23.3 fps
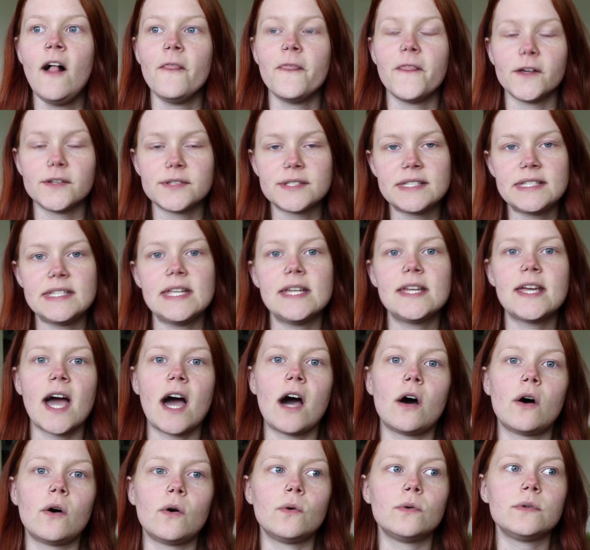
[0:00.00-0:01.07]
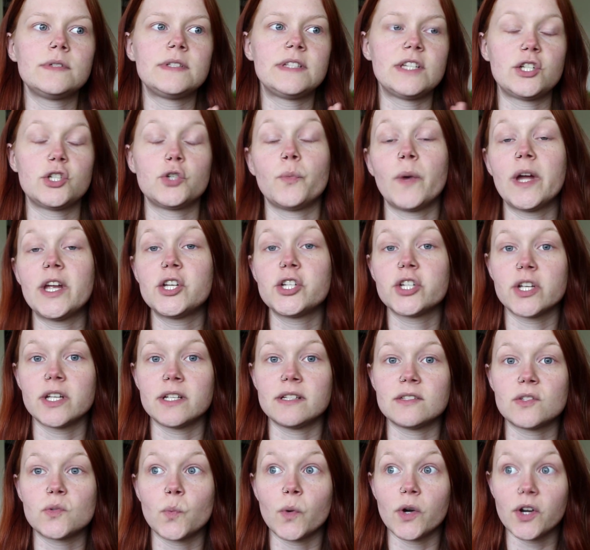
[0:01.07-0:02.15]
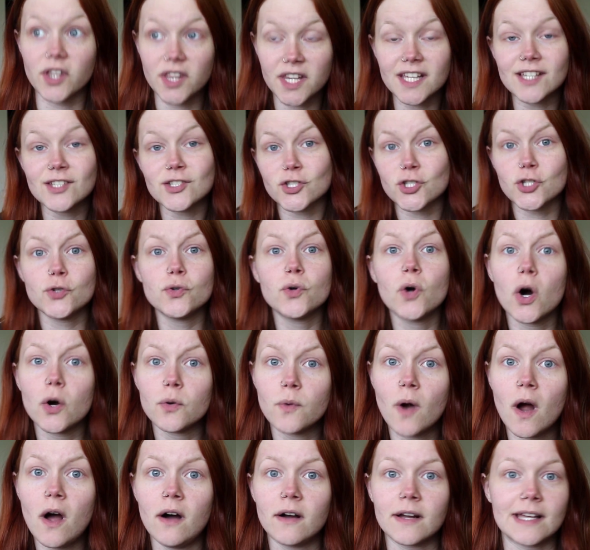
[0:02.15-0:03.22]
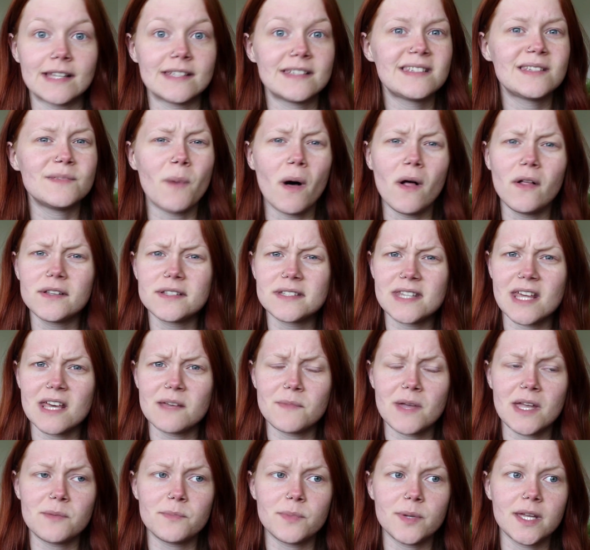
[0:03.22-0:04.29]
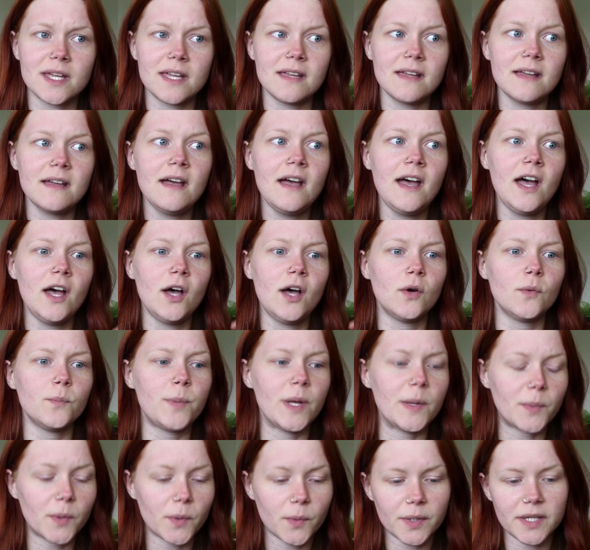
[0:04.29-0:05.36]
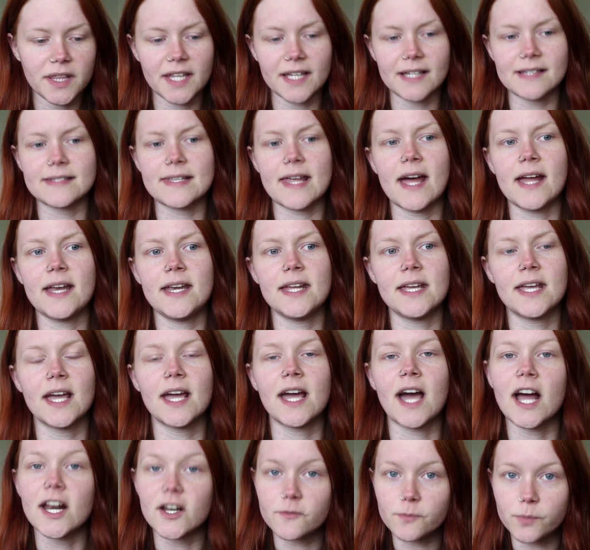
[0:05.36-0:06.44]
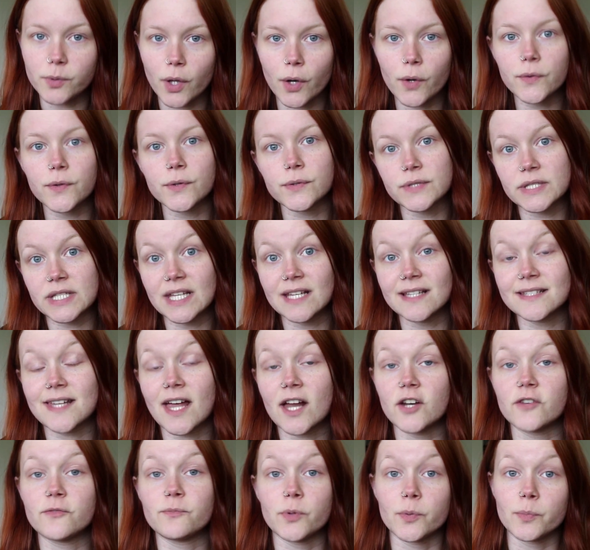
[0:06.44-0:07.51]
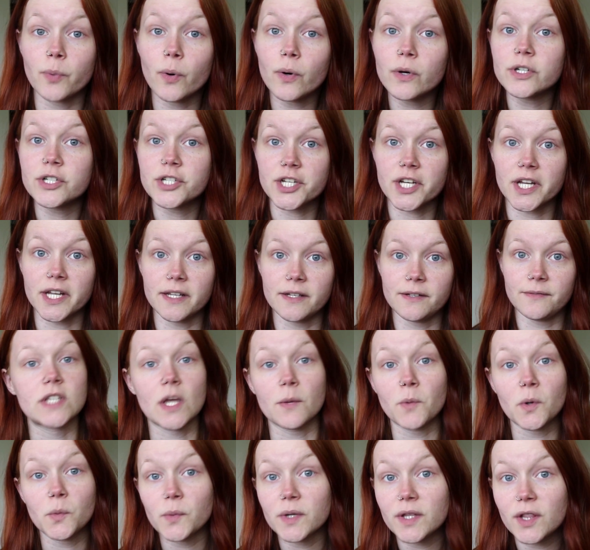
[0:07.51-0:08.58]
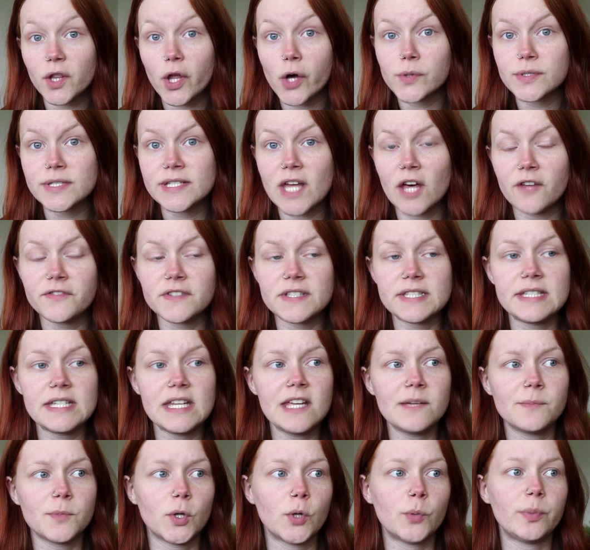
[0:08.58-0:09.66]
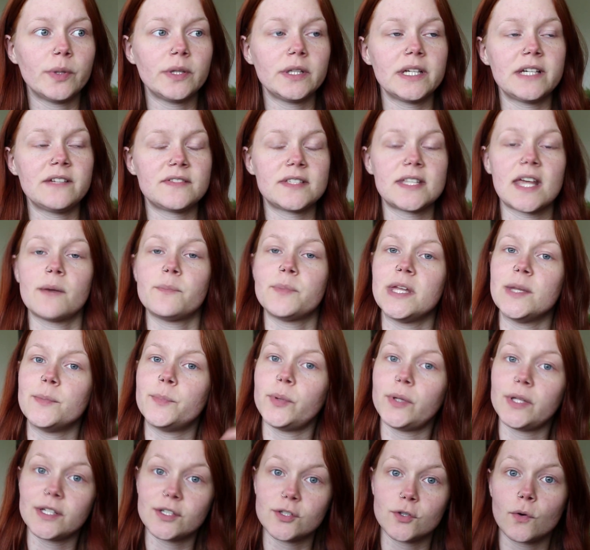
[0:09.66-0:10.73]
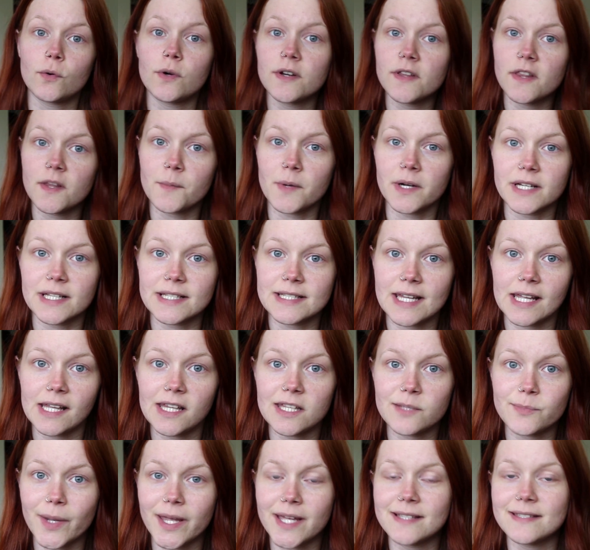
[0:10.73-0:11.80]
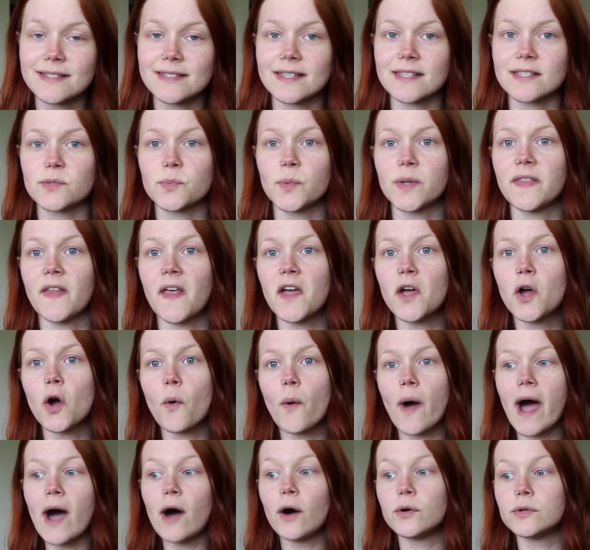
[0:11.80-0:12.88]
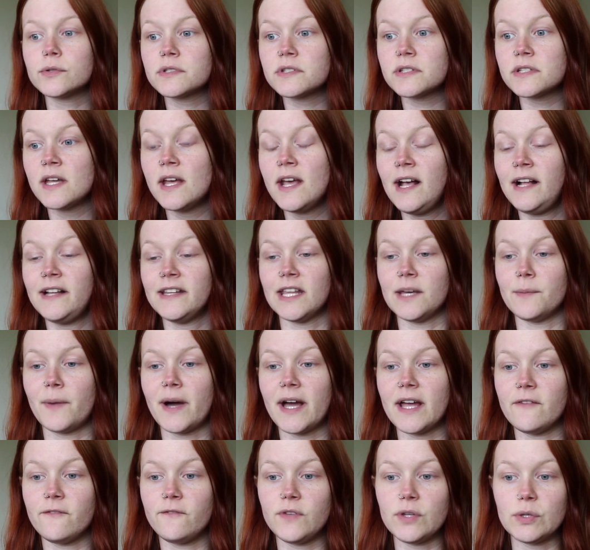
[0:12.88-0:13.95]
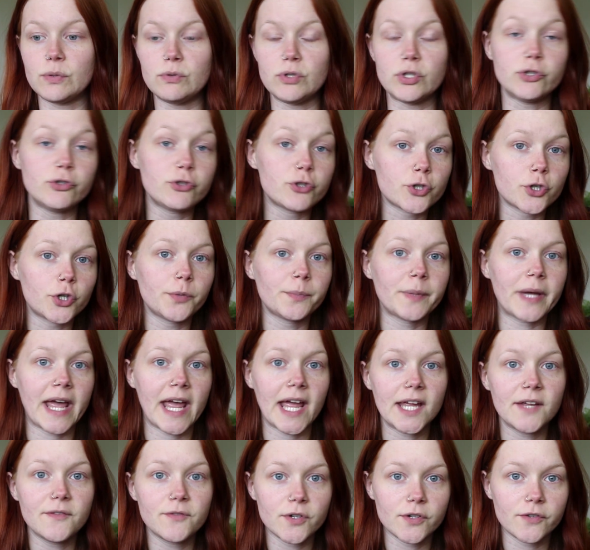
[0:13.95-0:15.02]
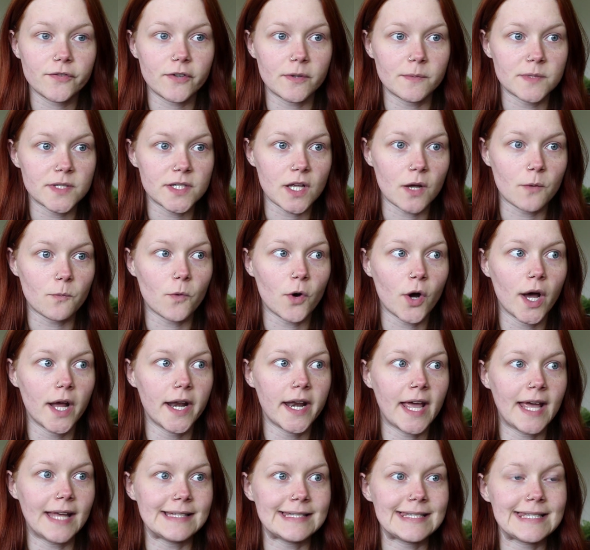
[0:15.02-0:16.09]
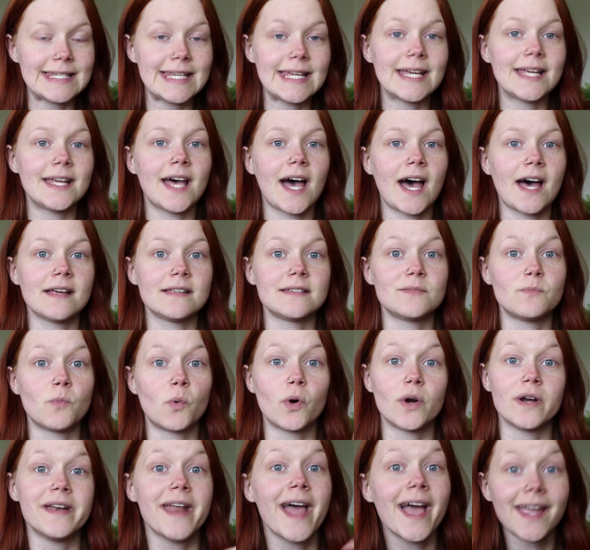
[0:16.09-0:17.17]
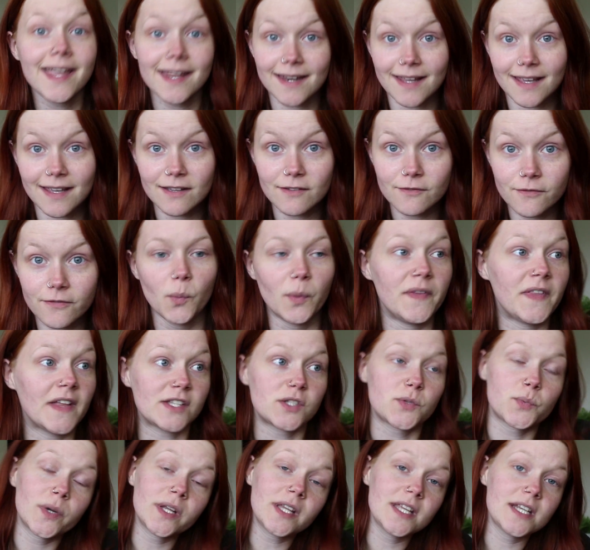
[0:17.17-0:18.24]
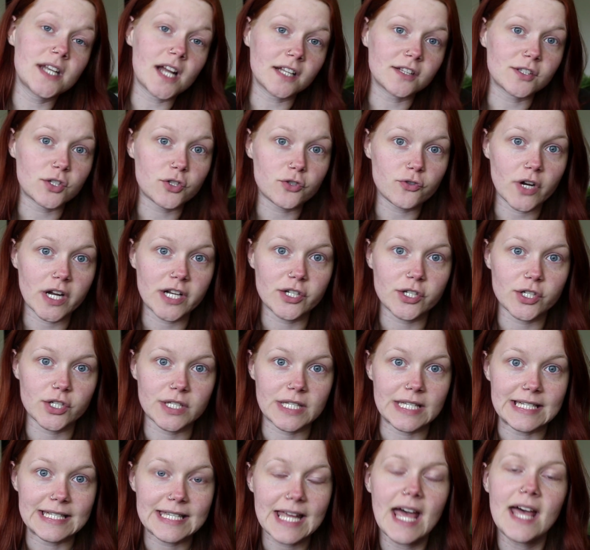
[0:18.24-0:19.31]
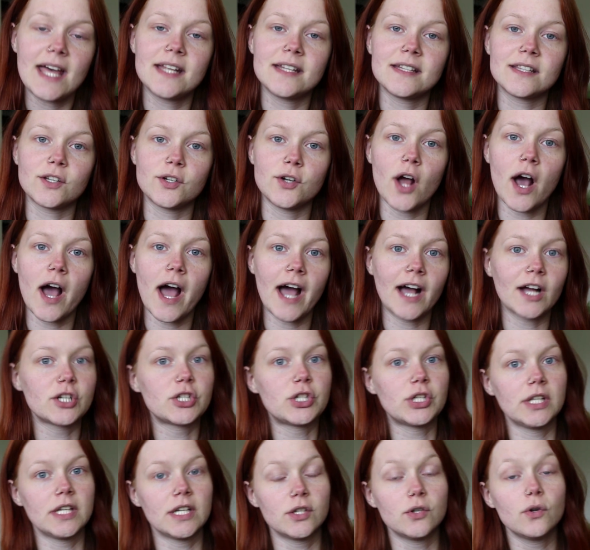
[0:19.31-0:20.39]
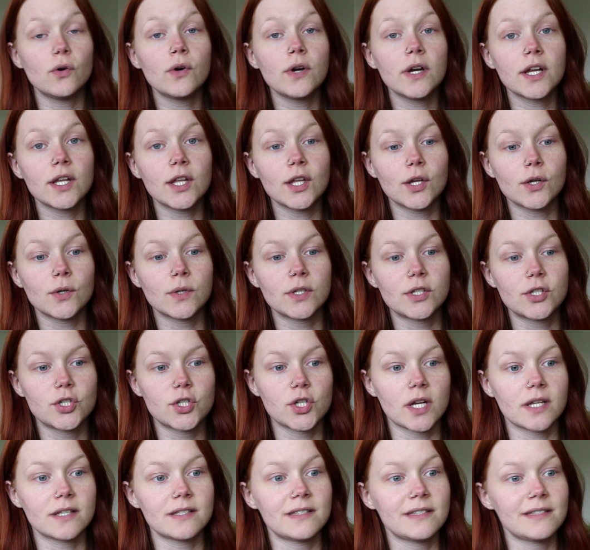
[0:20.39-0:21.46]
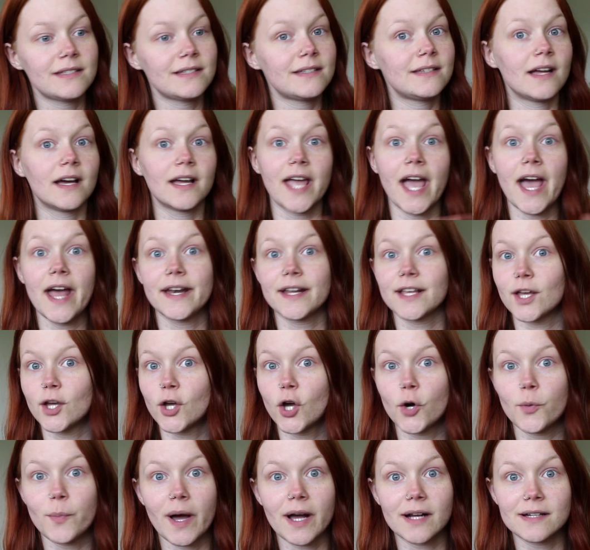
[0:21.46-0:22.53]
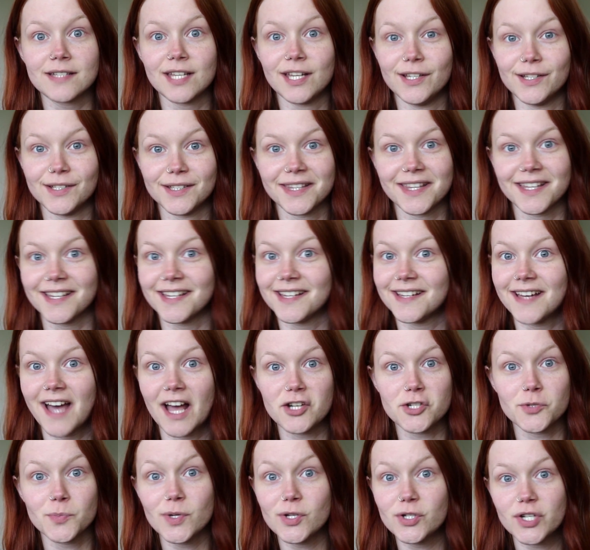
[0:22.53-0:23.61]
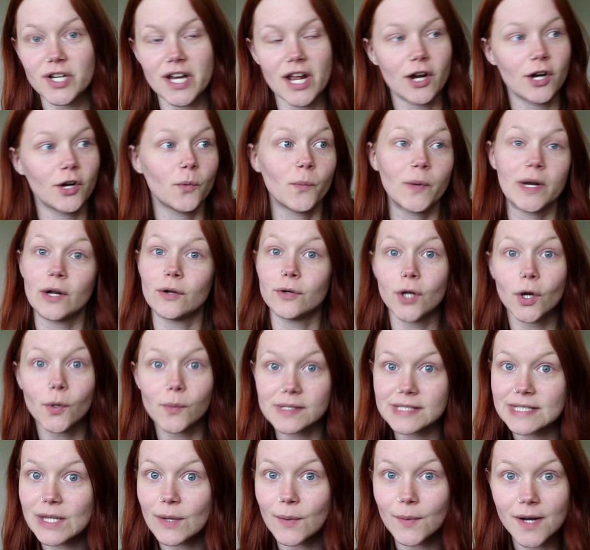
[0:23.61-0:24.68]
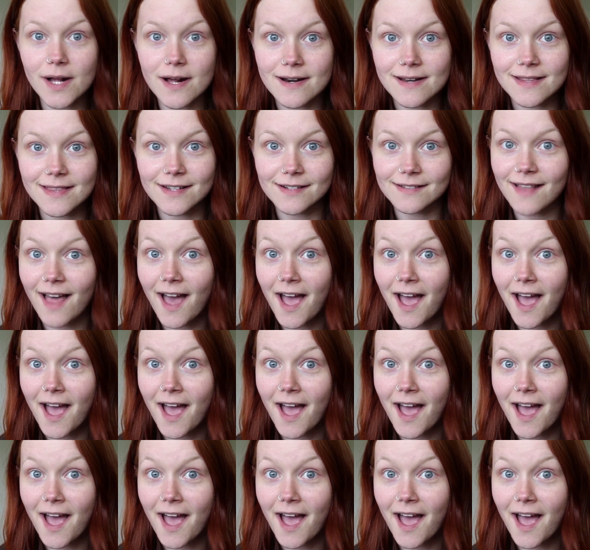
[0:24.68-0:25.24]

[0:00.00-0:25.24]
They'll seek out situations where things do go wrong, as small as they may be people with anxiety can kind of blow those things out of proportion. Someone with low self-esteem who believes that people ignore them on a daily basis when they go out, they might view neutral behavior from someone and see it as more negative. When that's really not the stranger's intent, they're not actually ignoring you, it's just, again, it can go back to the attribution error, we don't know what's going on in their